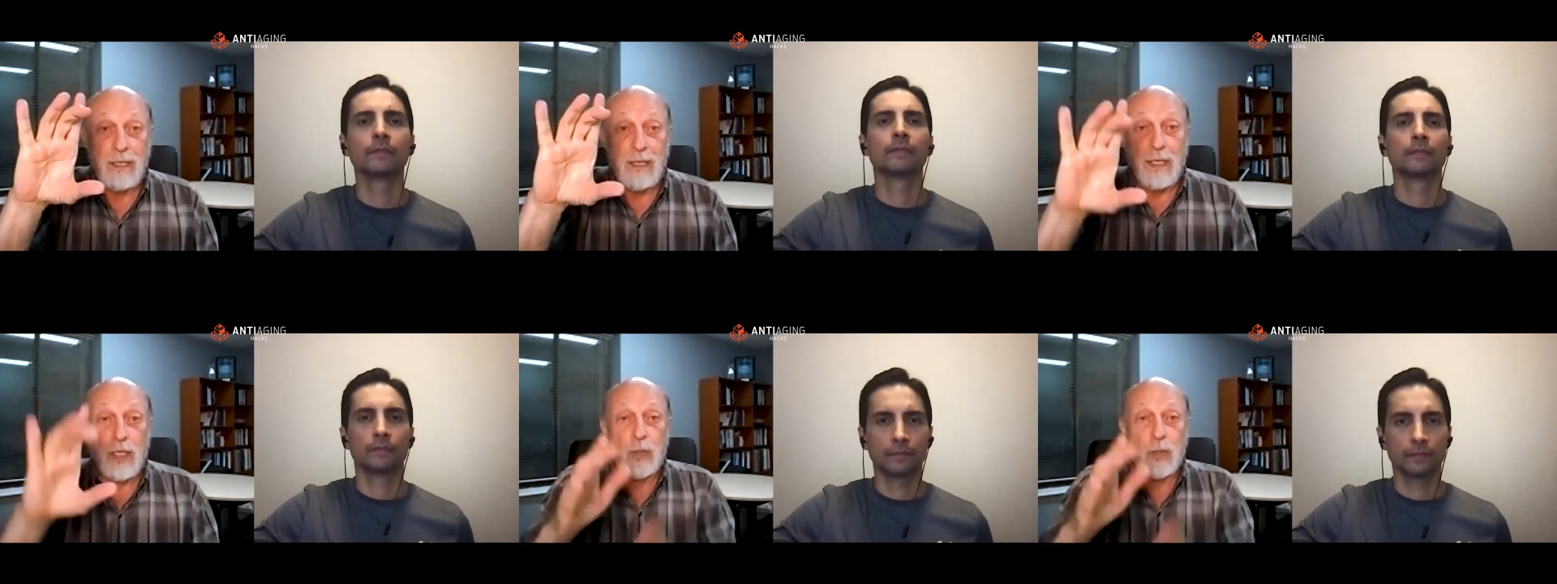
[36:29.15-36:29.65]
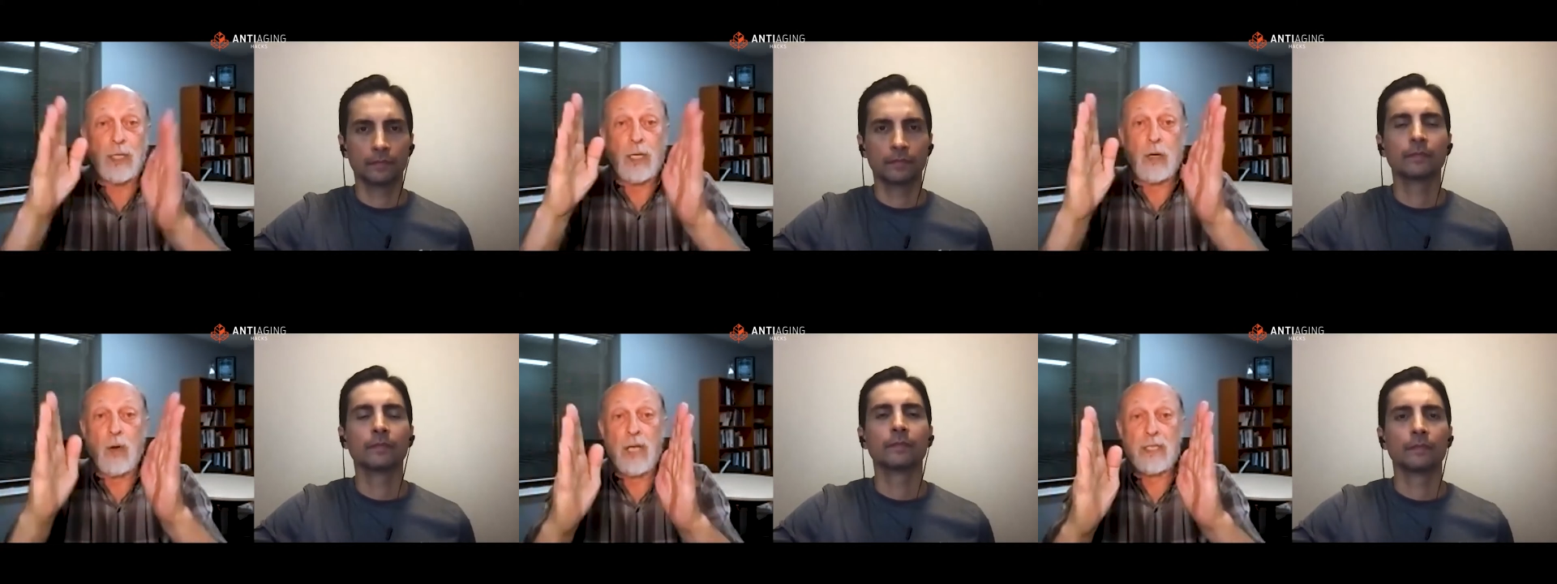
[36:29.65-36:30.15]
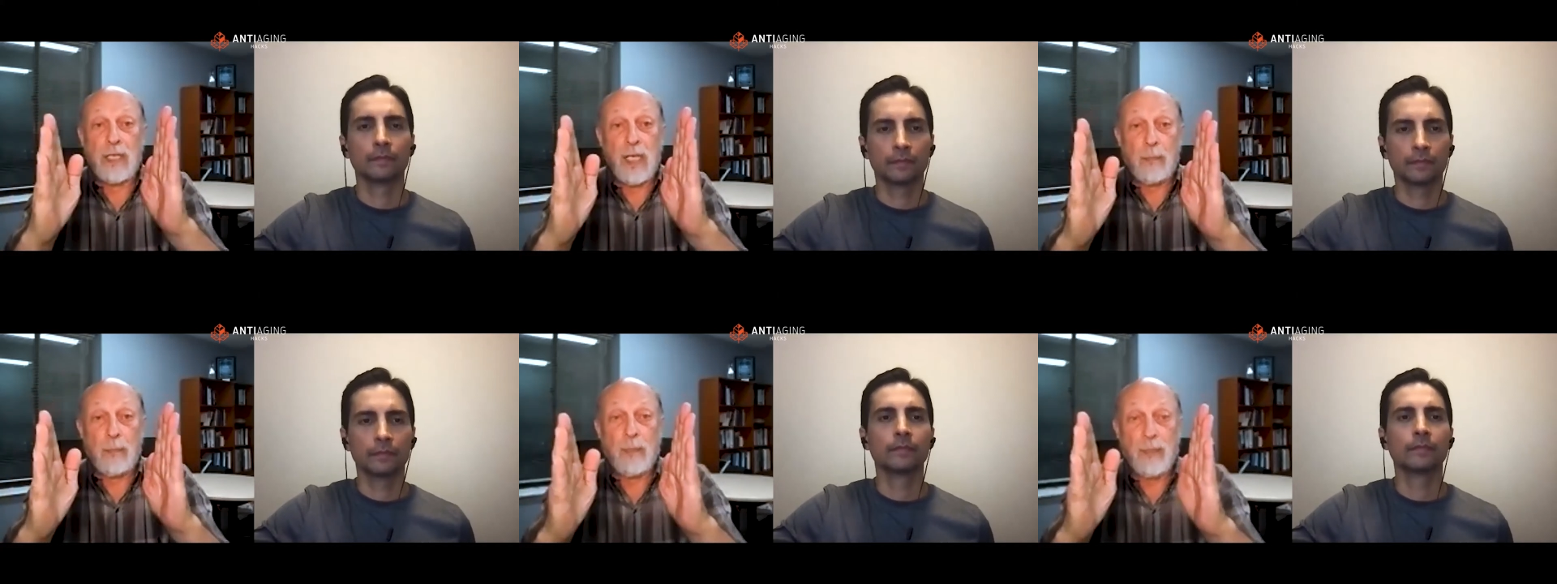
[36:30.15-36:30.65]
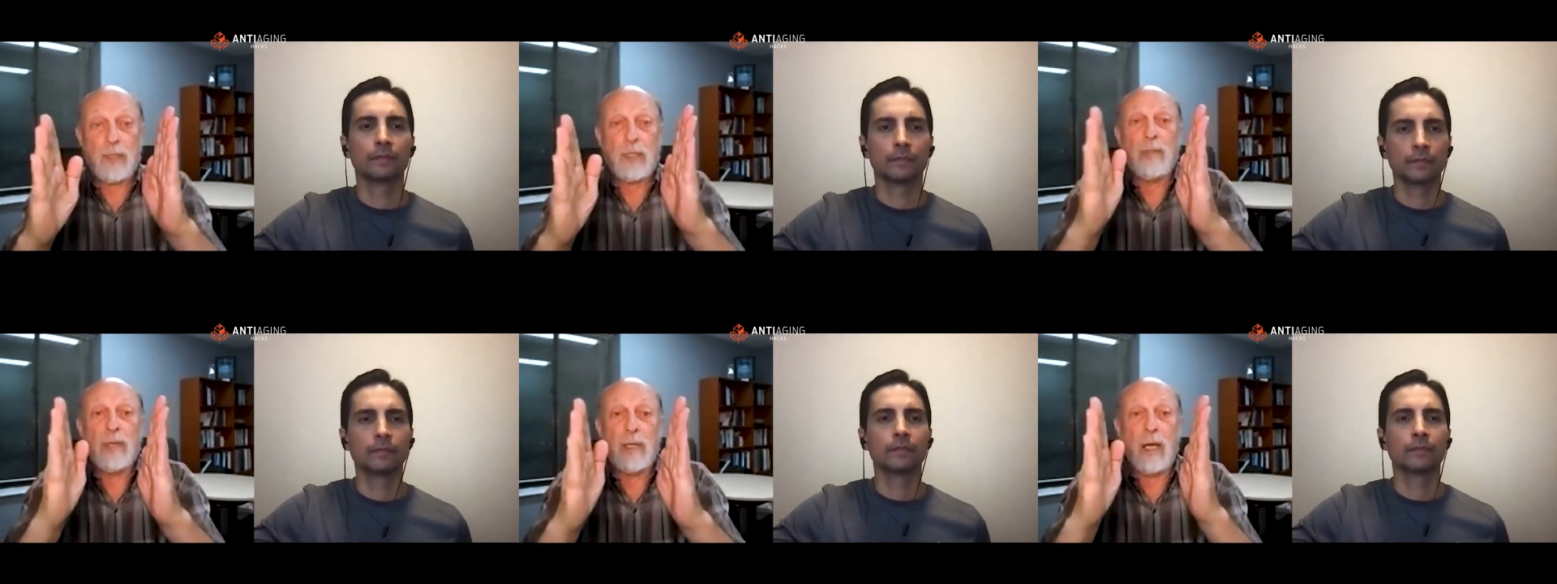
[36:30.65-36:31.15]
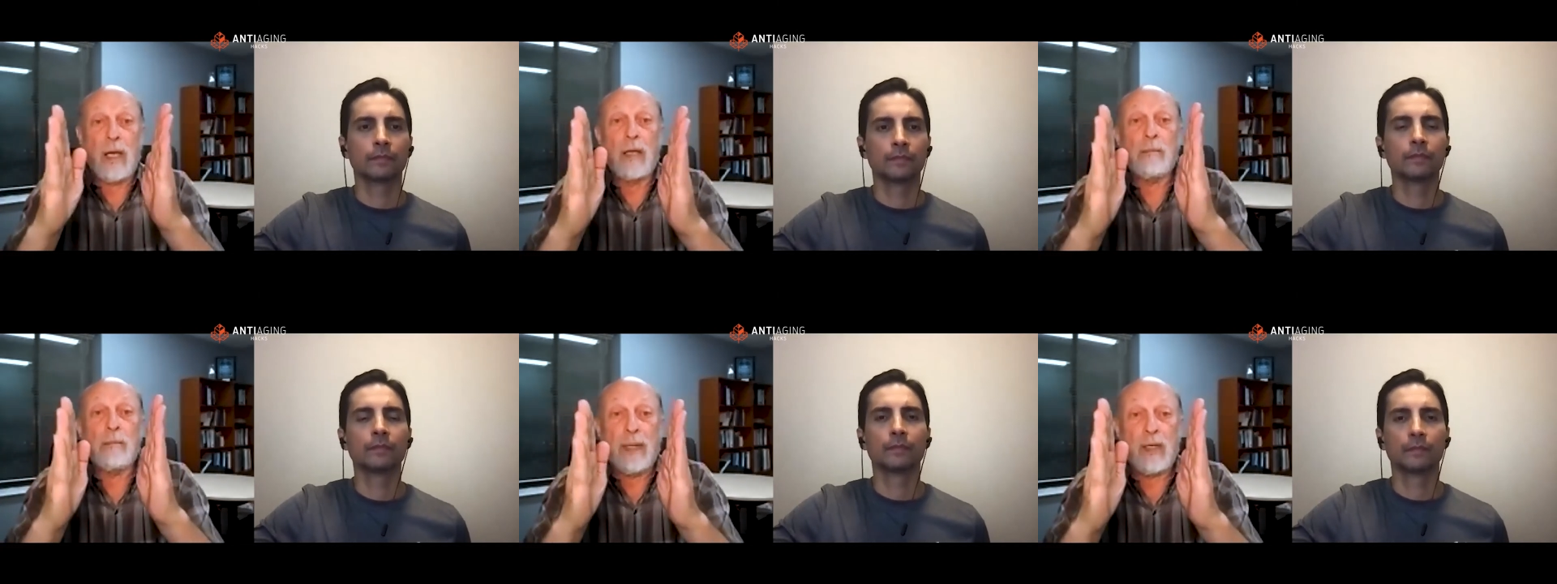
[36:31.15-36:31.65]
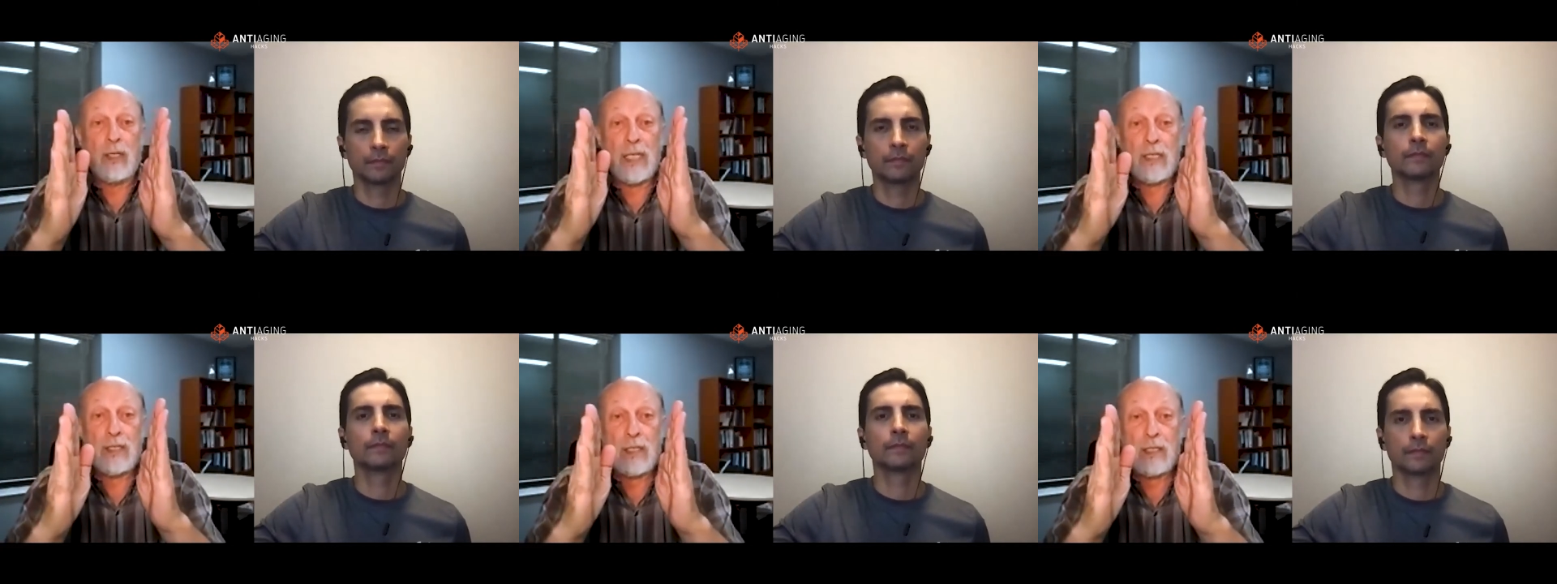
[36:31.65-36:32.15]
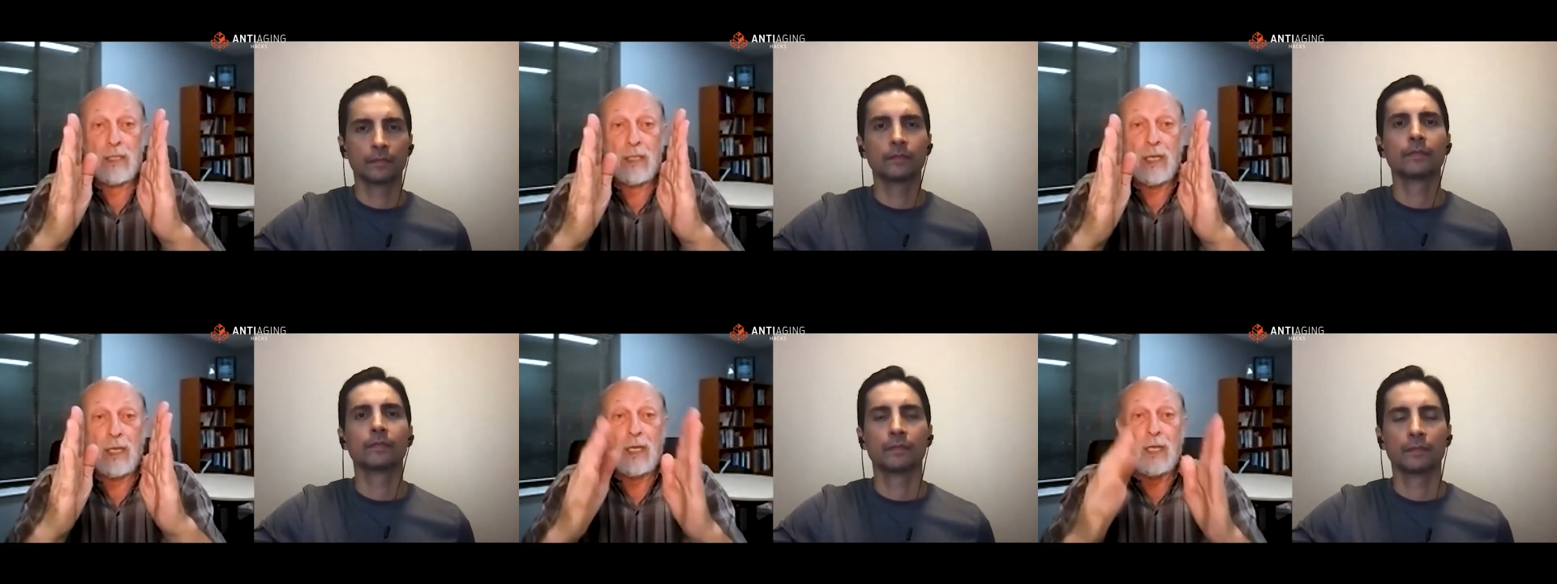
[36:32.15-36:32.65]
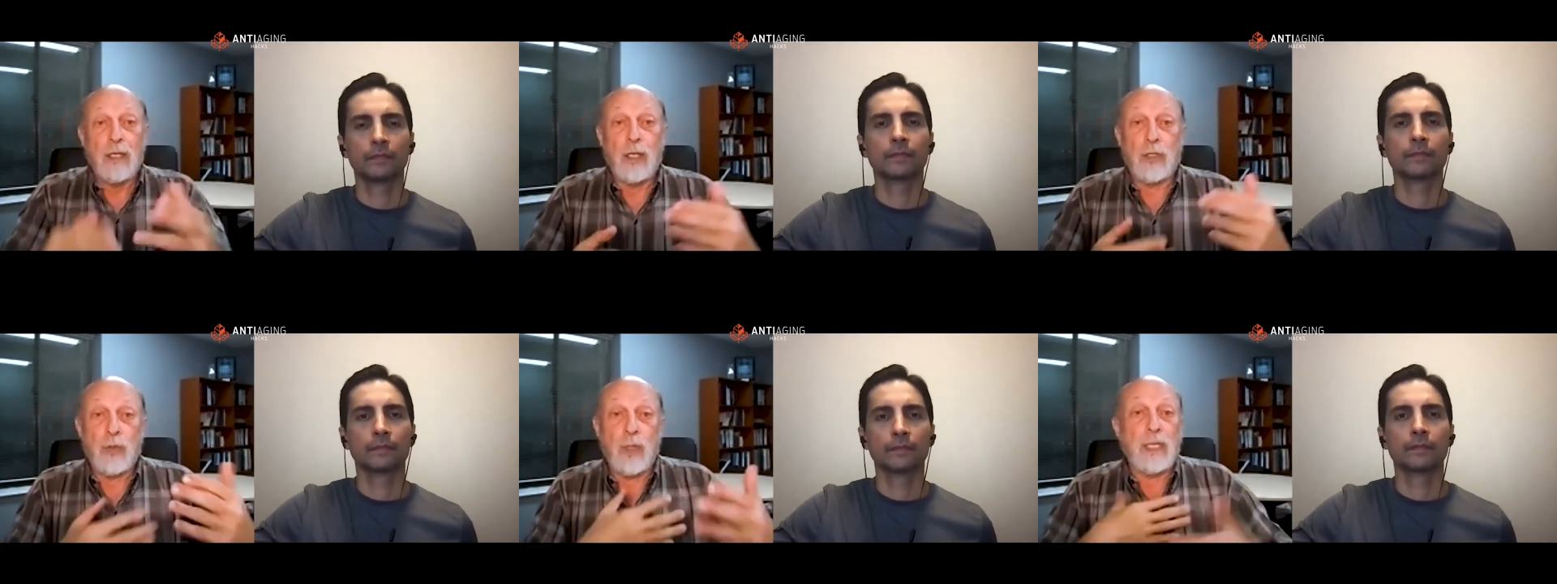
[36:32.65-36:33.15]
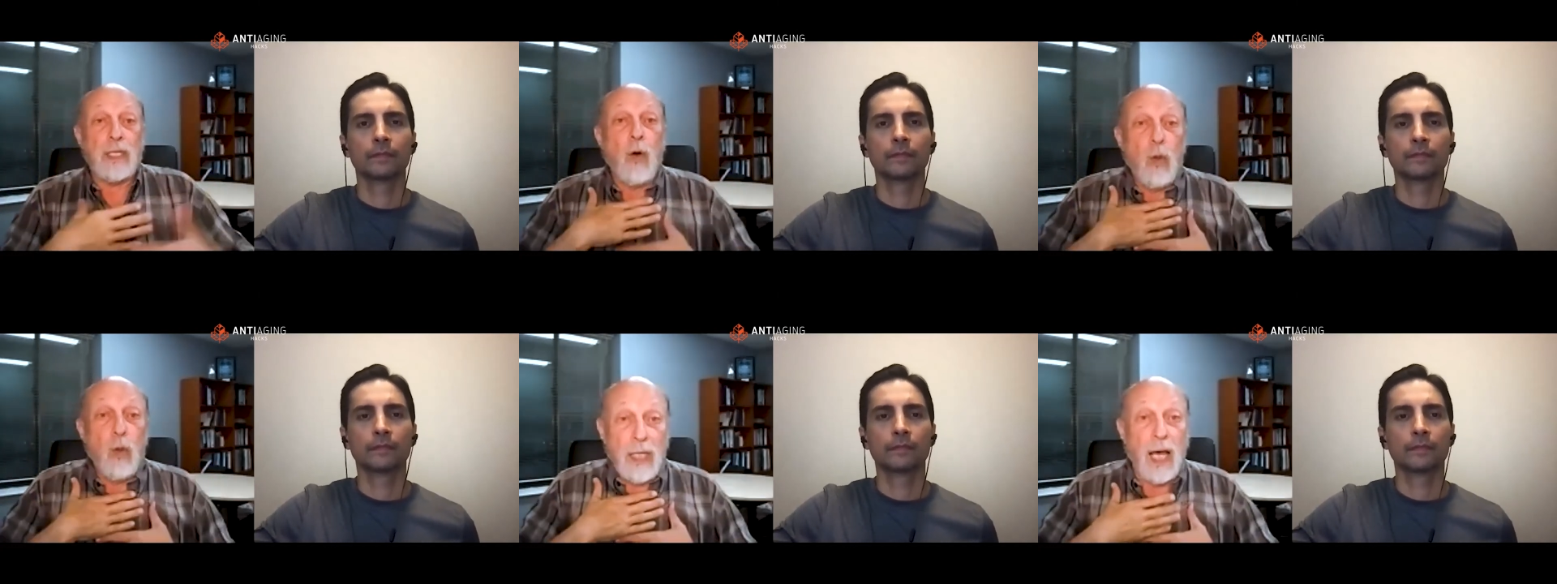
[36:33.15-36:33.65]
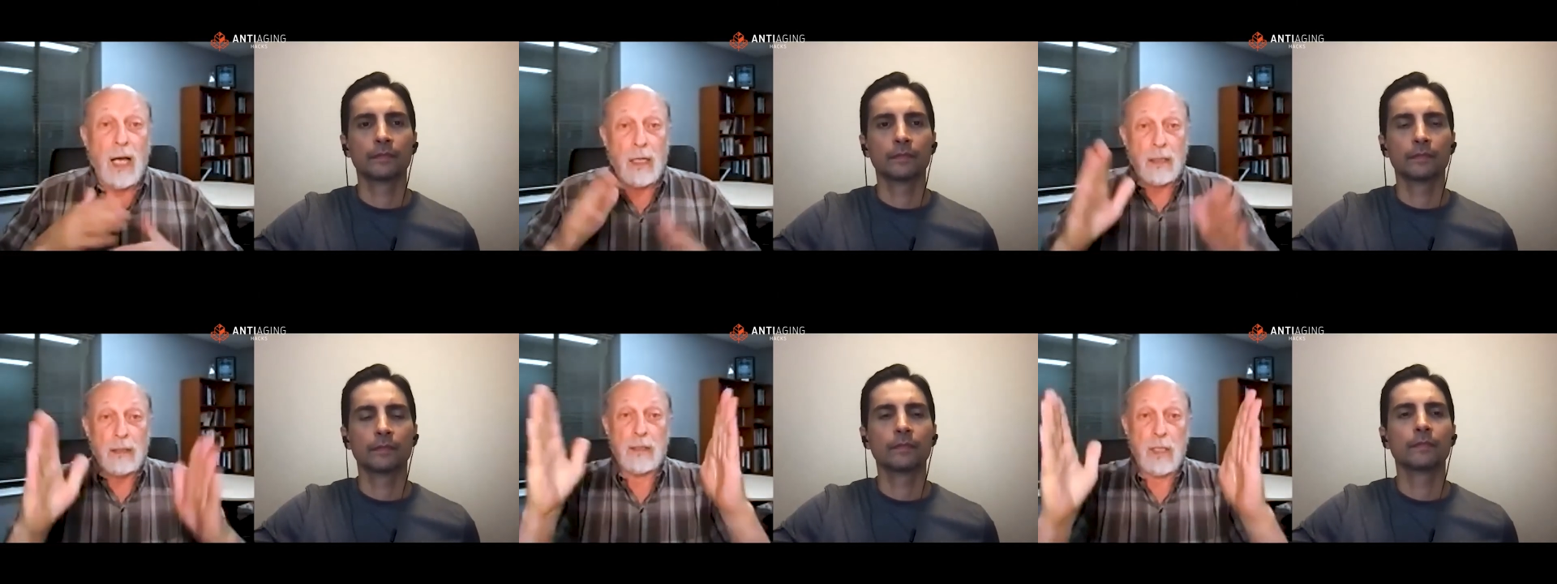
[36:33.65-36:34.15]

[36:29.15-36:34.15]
Speaker 1: You're treating across a hip, it's going to be a bigger distance. You're treating the whole lung, it's